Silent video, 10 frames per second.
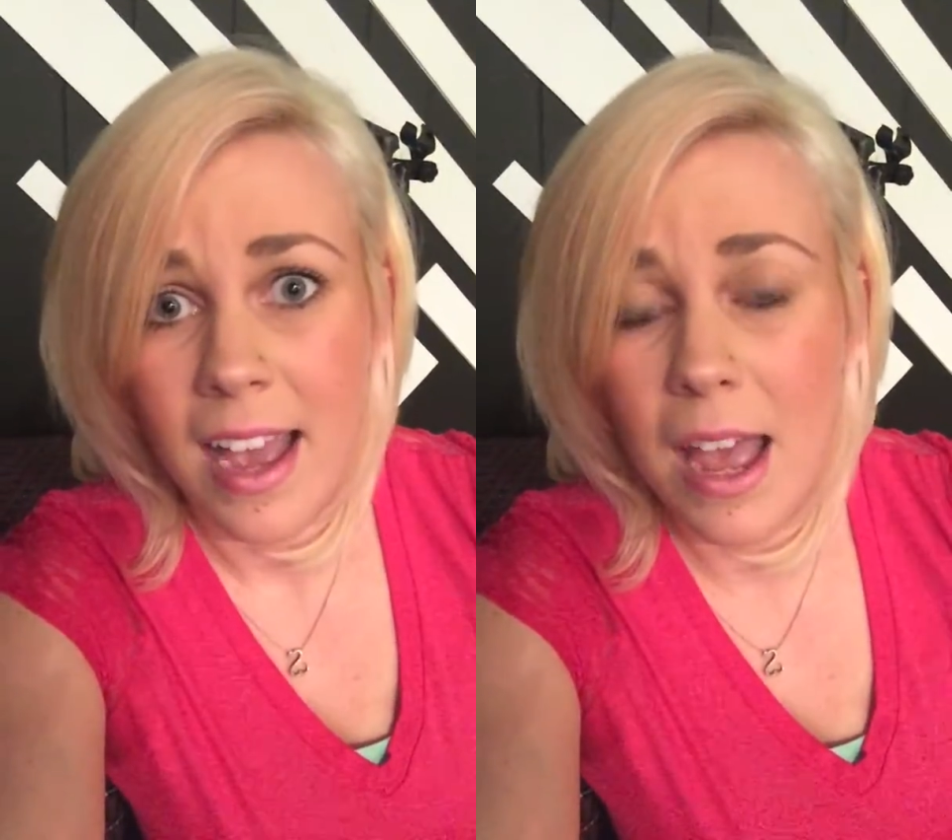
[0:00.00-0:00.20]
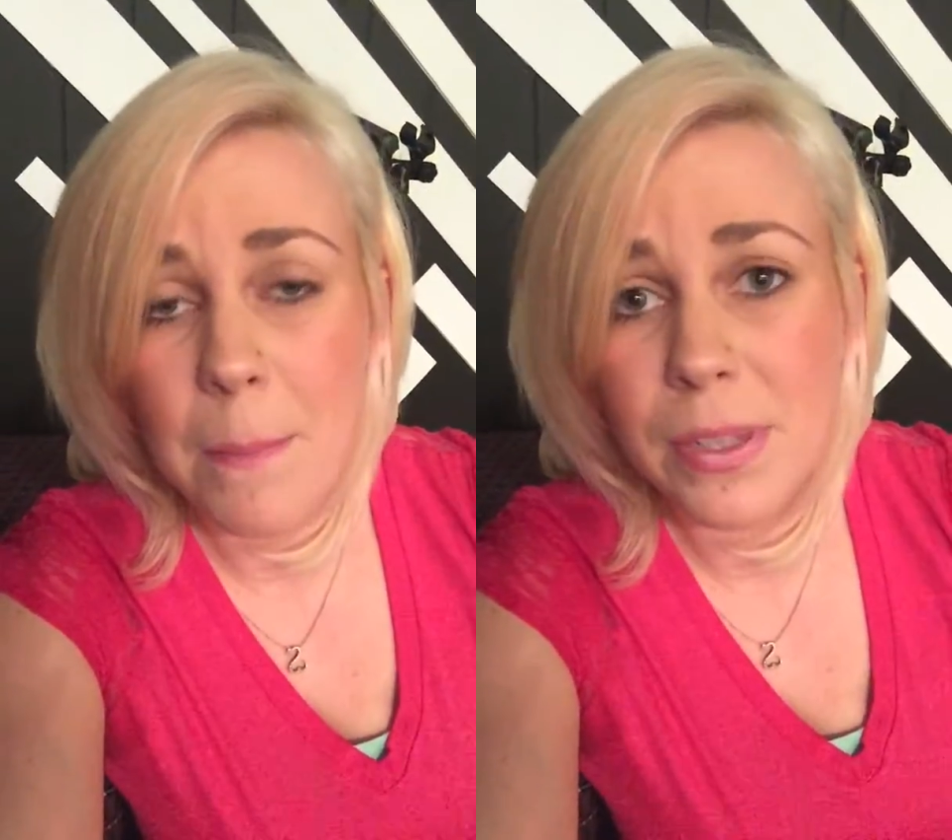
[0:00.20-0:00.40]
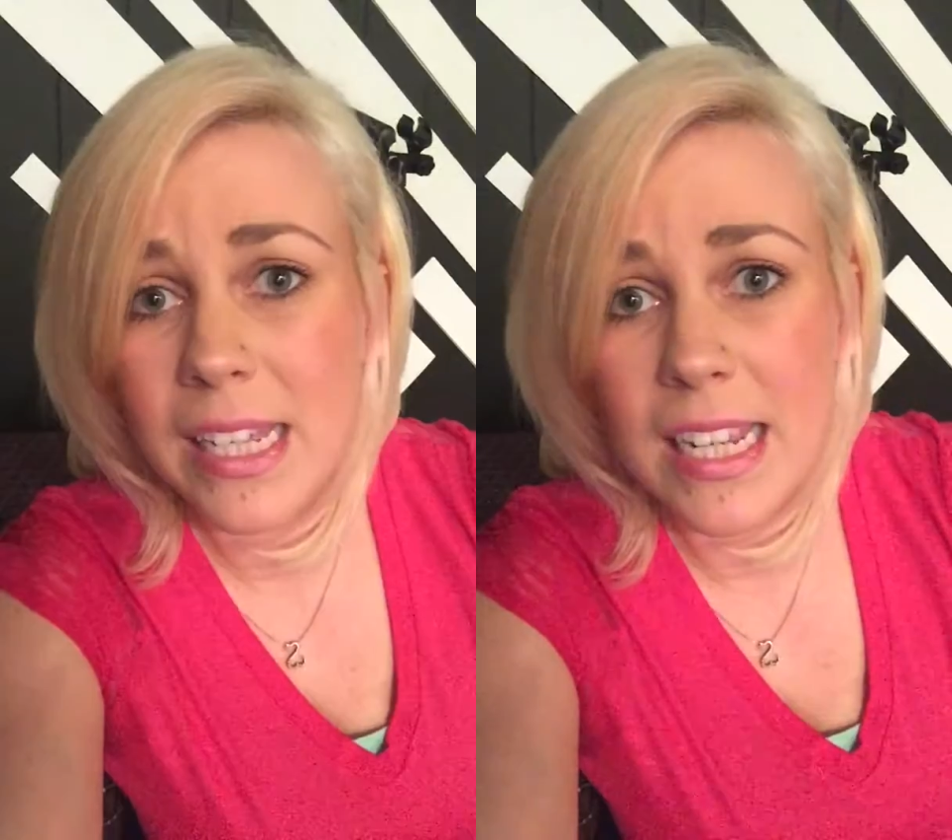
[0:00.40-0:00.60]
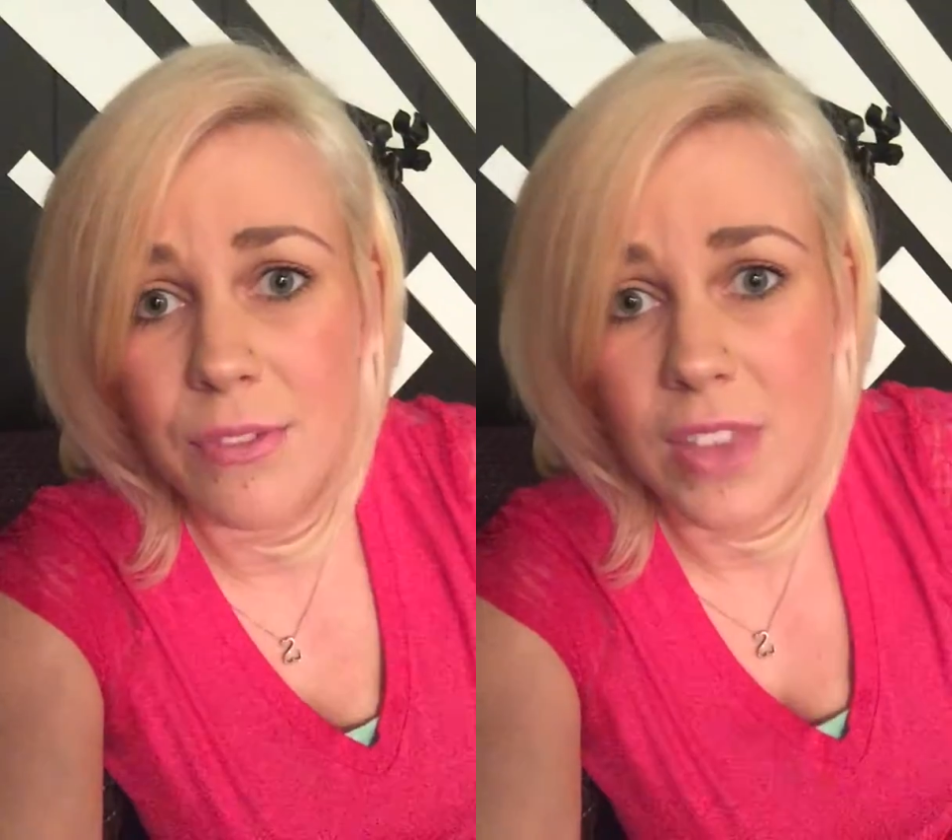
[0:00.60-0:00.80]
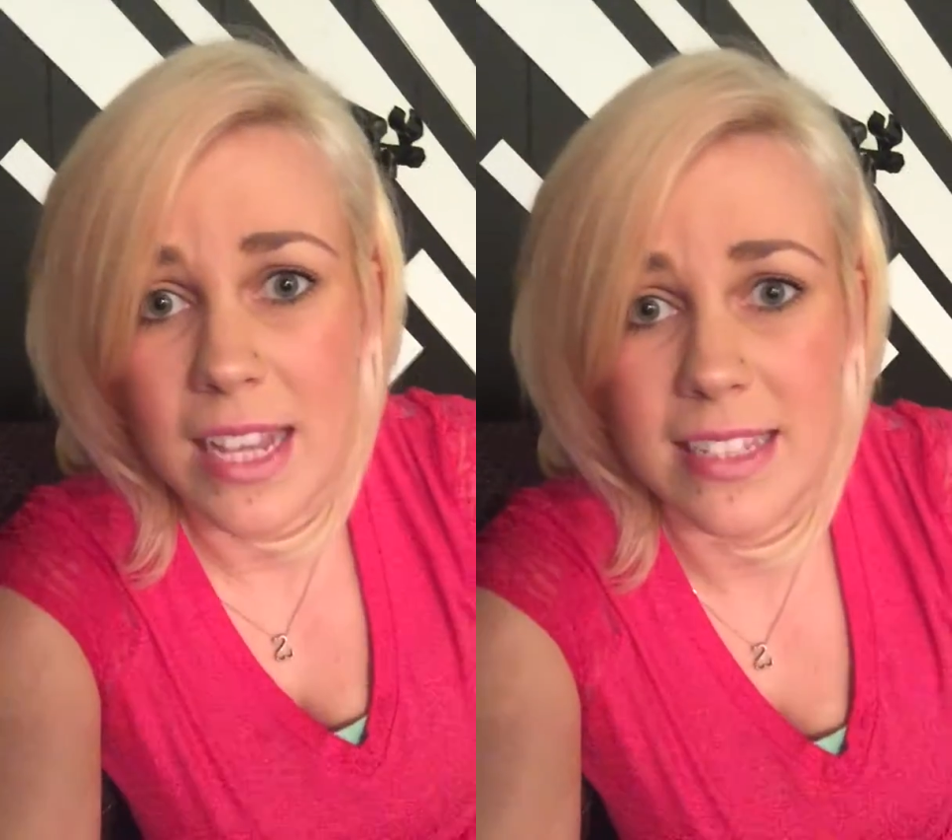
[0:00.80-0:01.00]
I have plenty
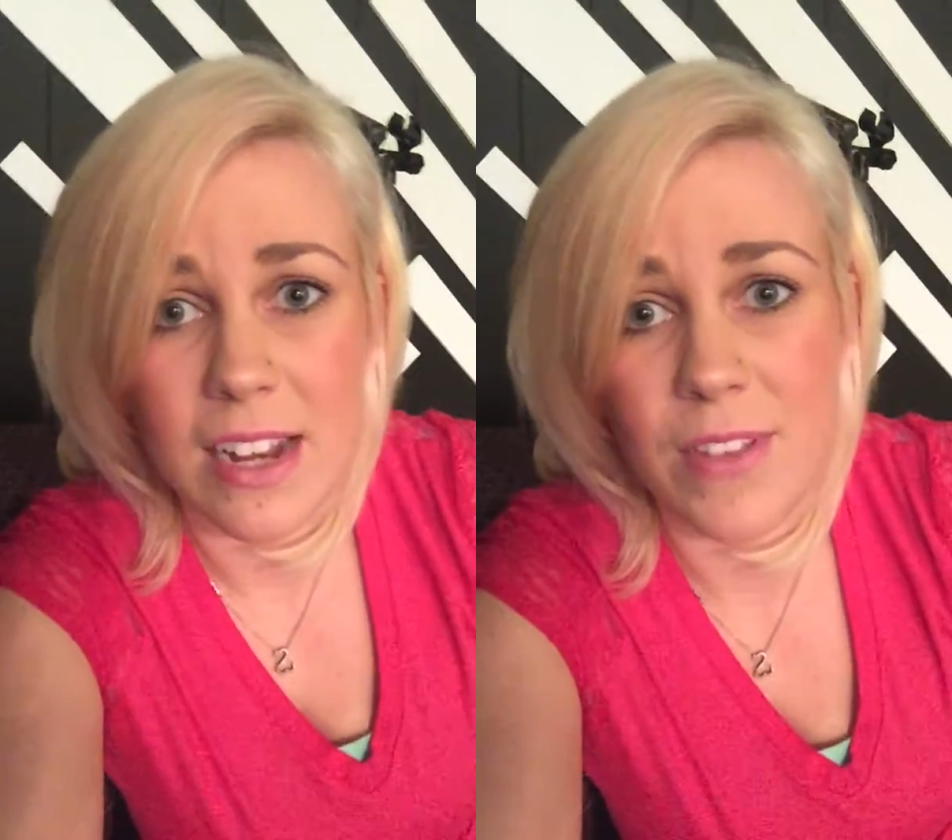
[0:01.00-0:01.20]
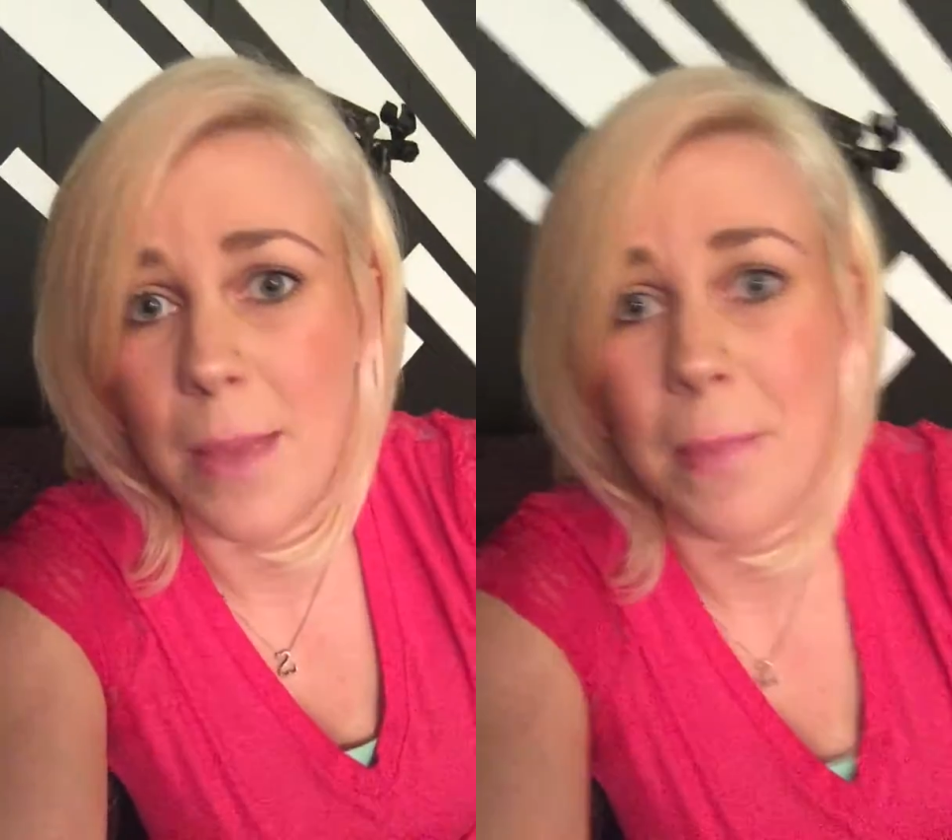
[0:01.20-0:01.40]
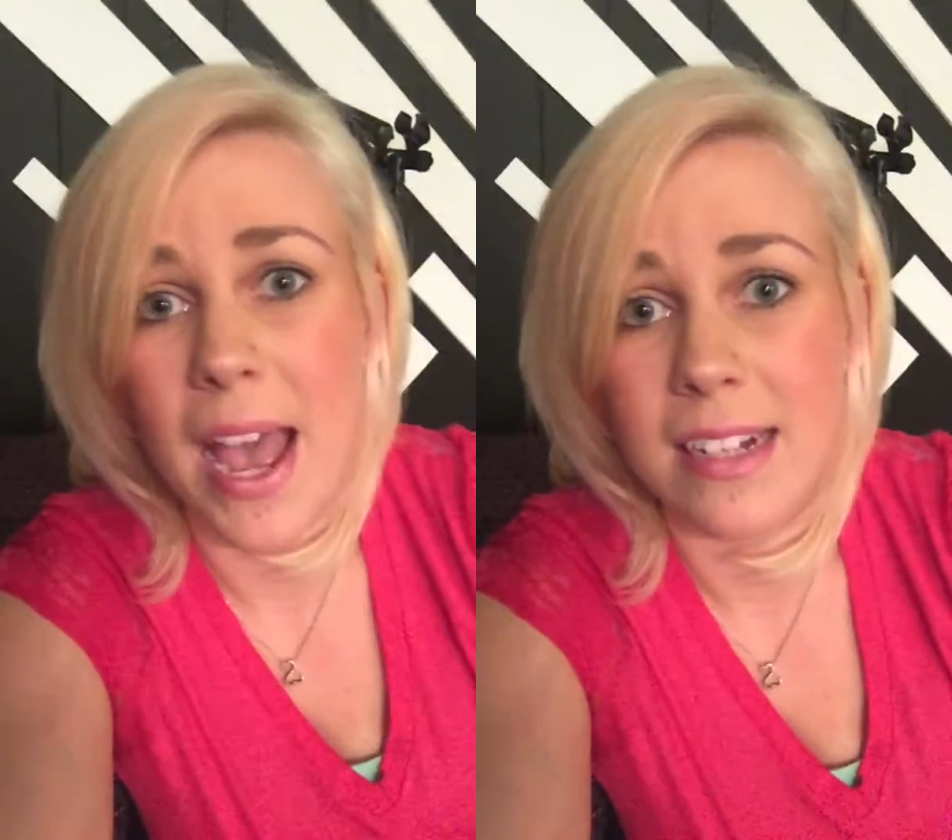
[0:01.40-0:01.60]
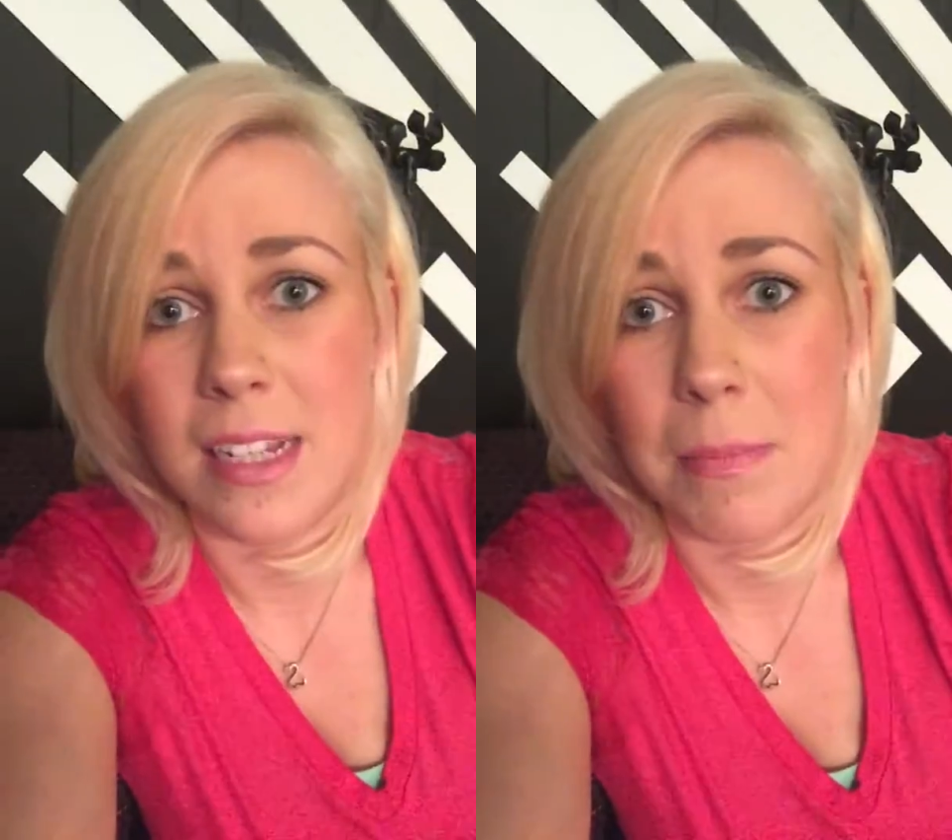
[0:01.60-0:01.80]
of things that have impacted